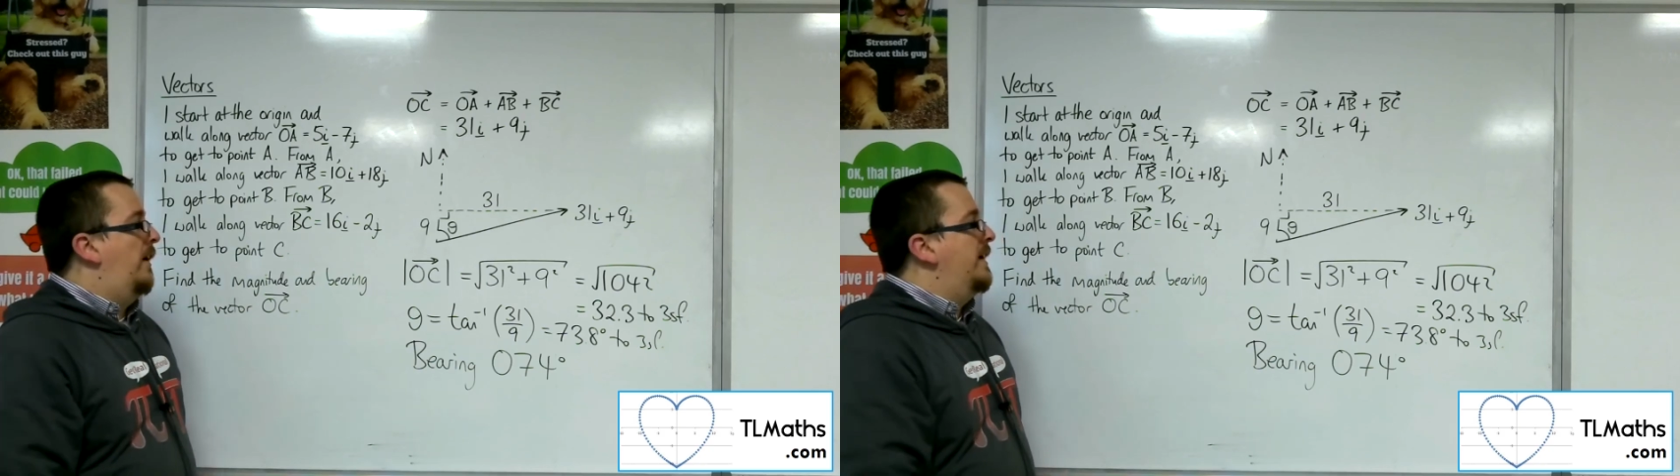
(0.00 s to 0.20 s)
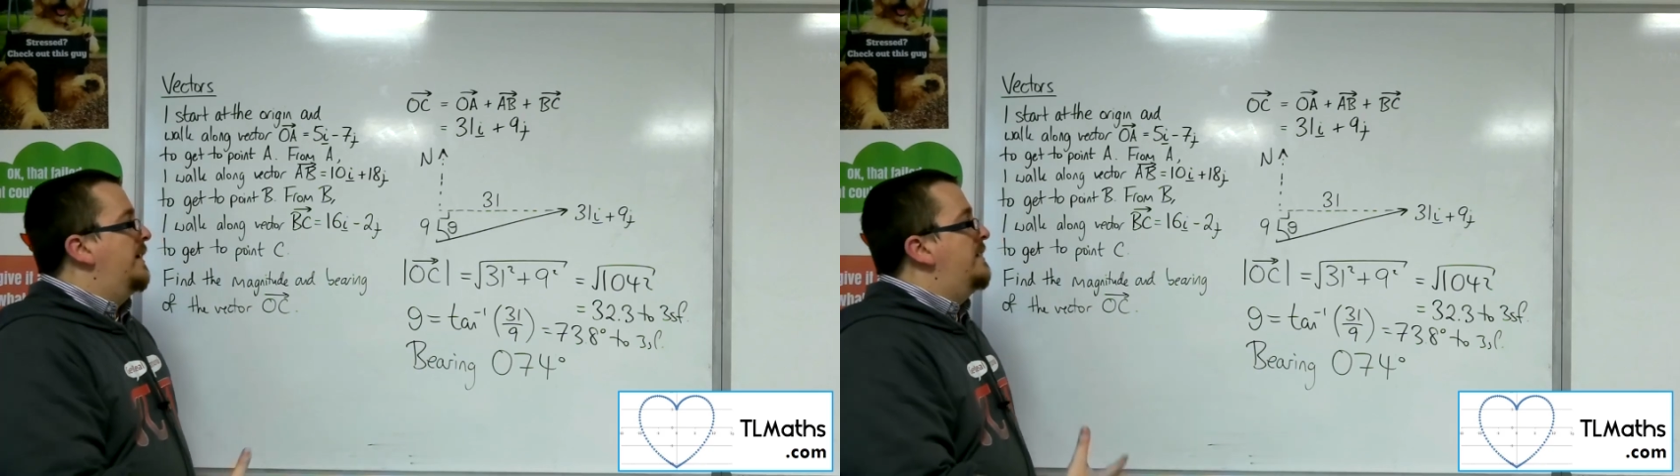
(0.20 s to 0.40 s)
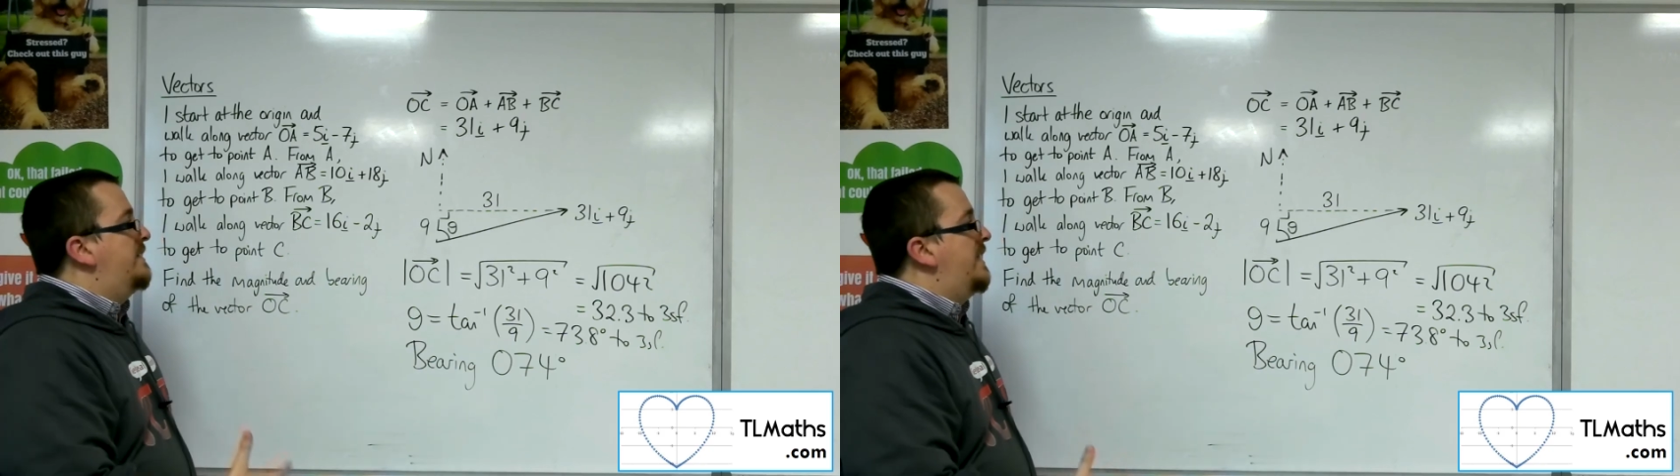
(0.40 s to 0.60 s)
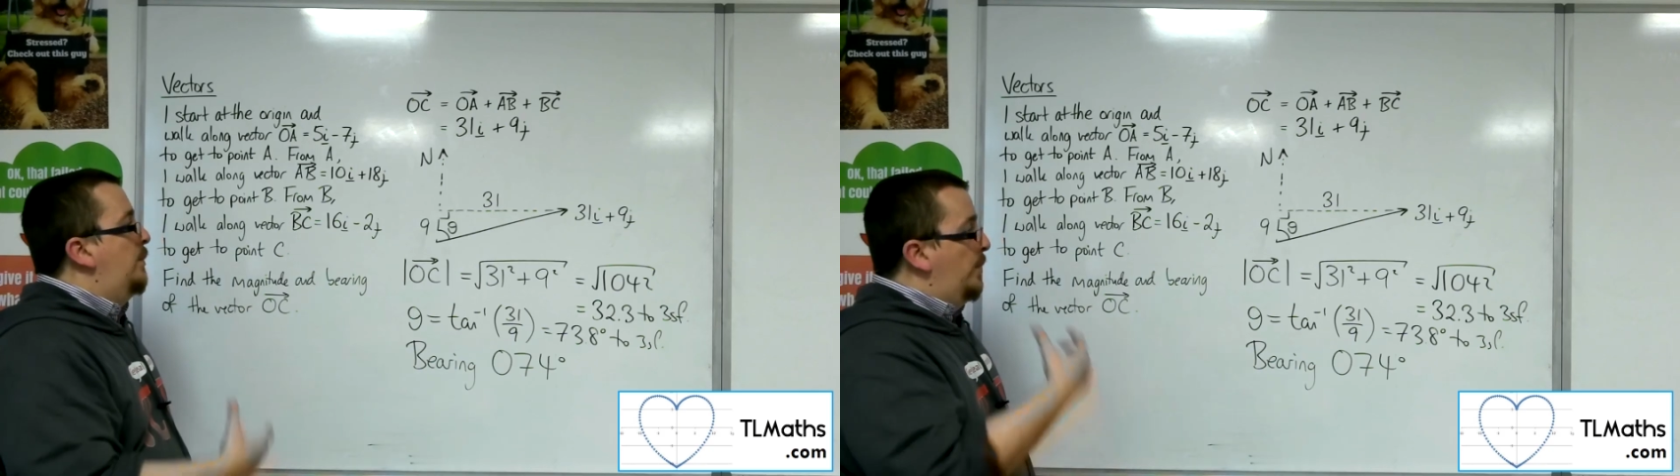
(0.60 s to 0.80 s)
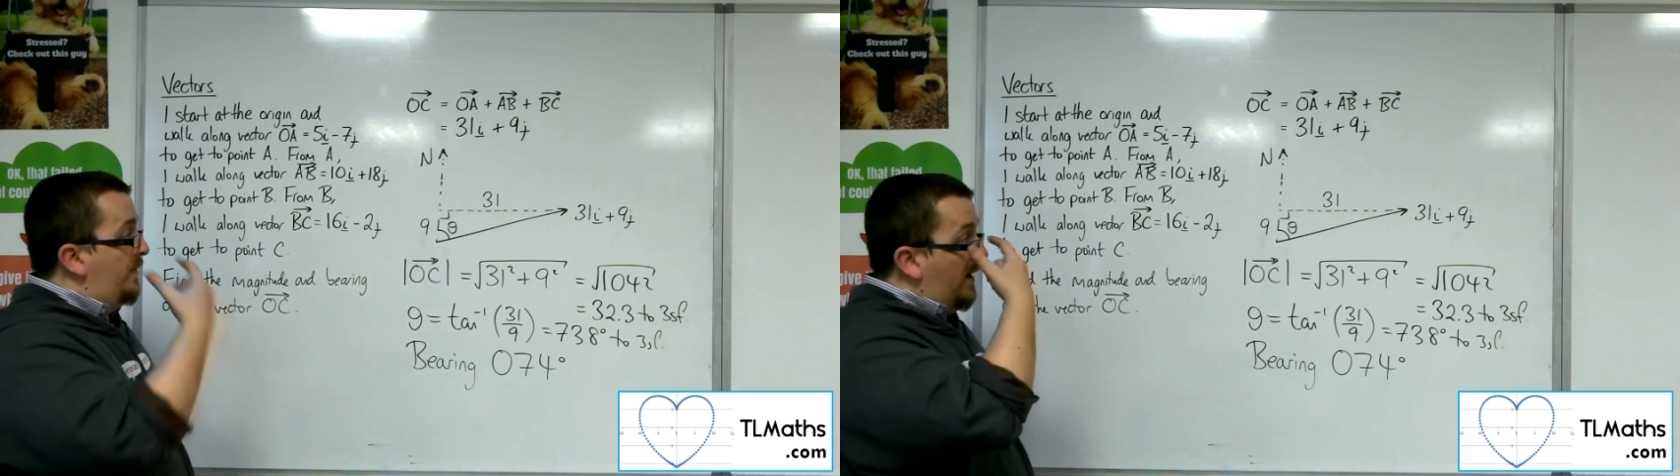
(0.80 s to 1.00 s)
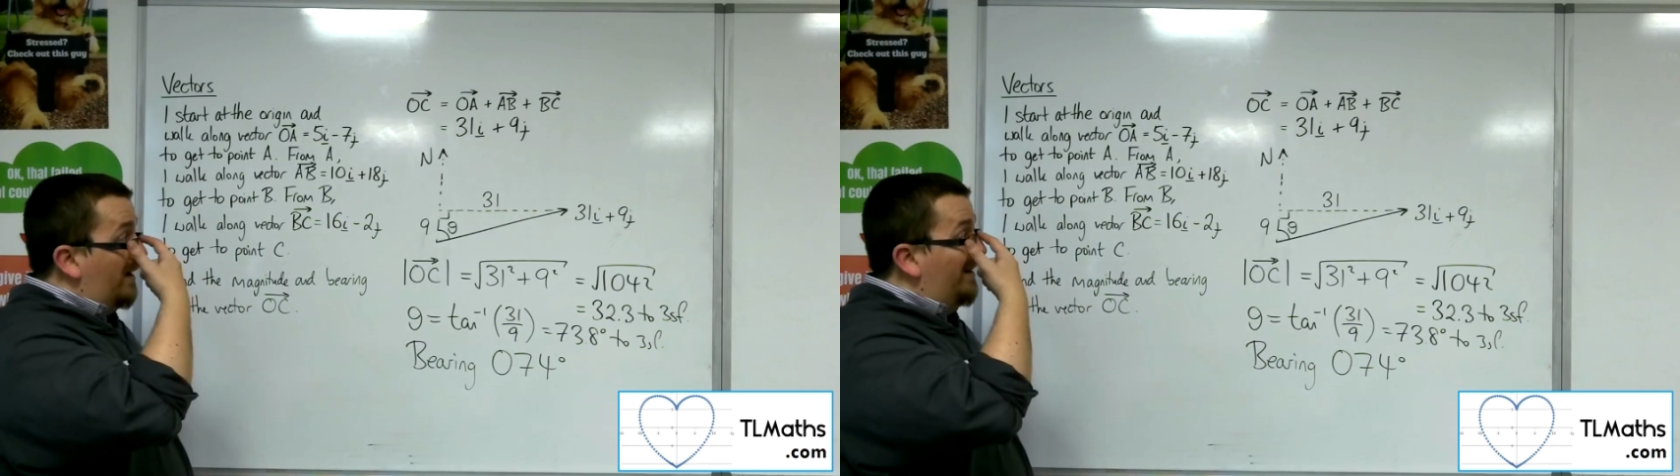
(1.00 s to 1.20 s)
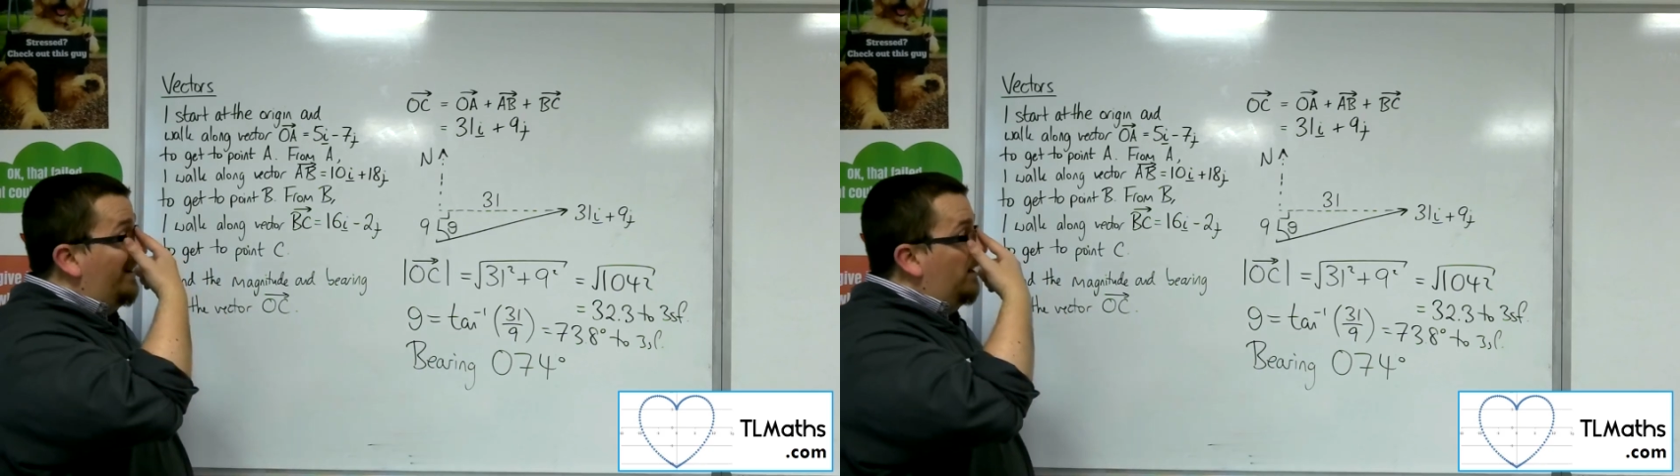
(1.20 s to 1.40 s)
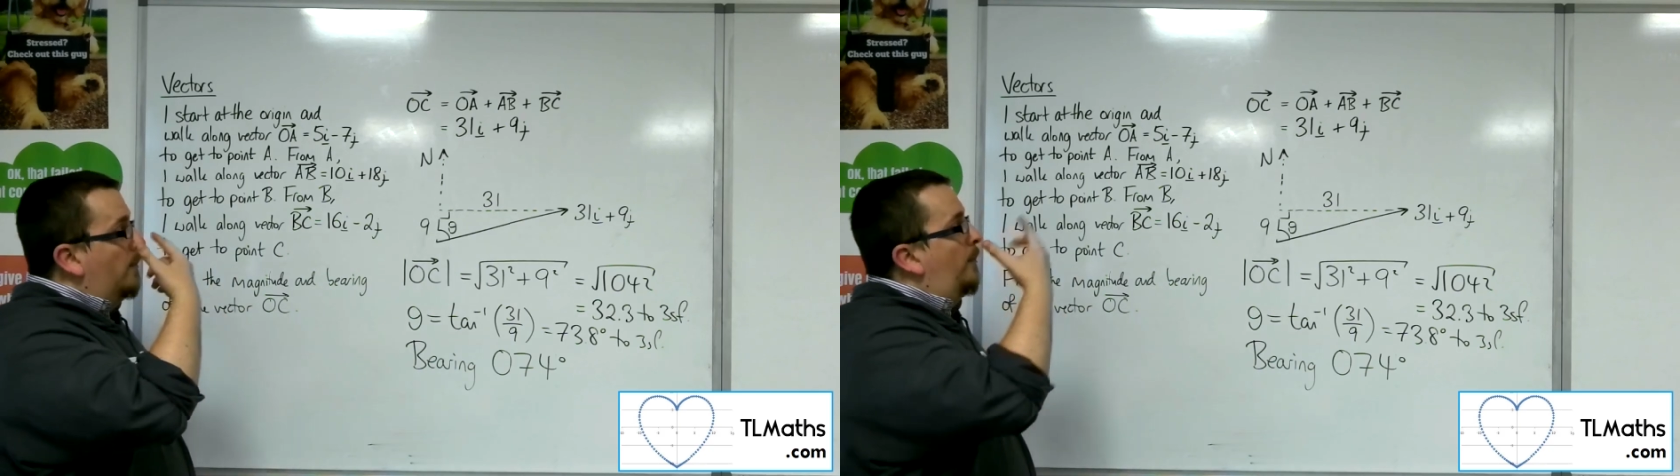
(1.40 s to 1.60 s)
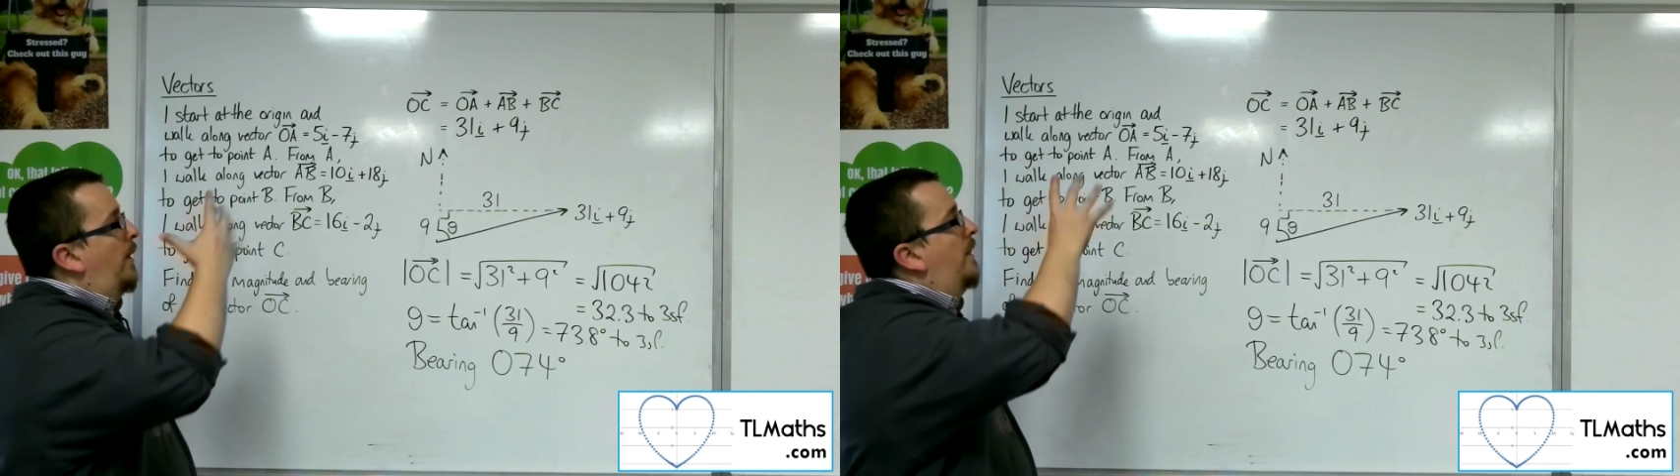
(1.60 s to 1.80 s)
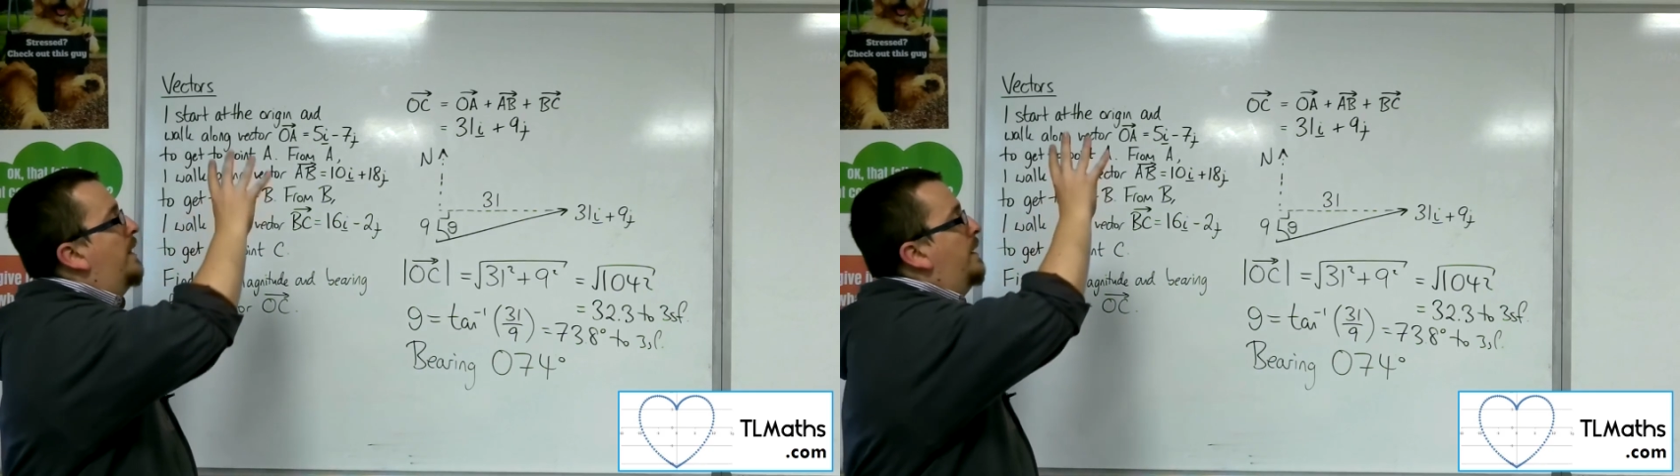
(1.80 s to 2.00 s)
I can deal with it
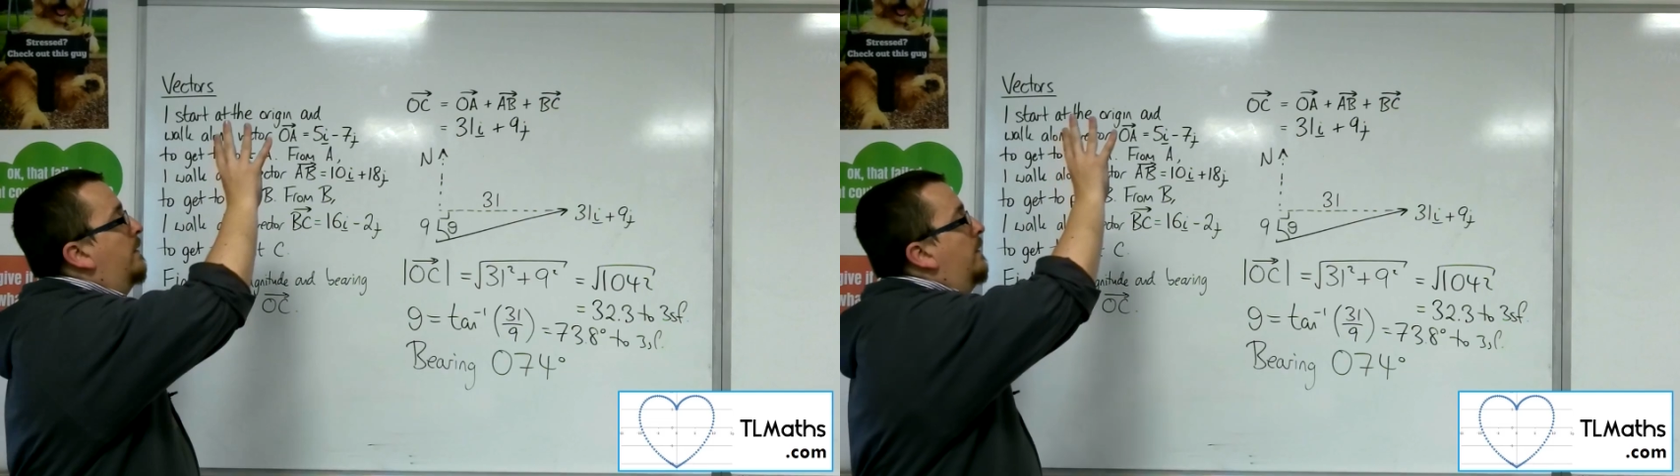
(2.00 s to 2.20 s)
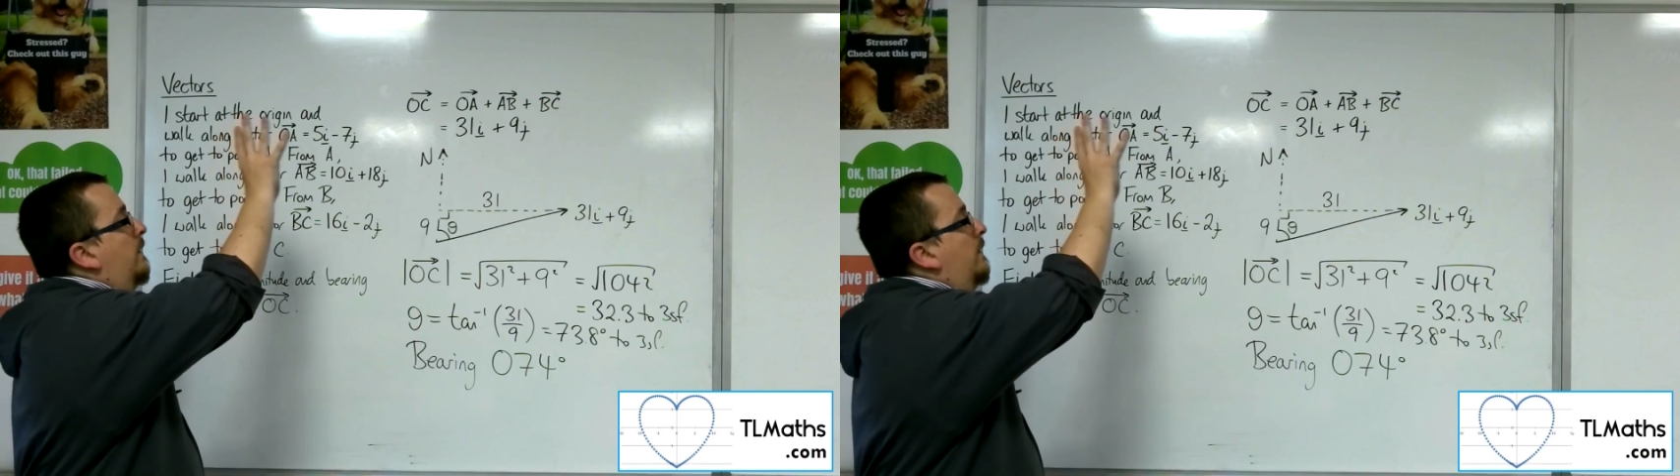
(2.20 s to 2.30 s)
by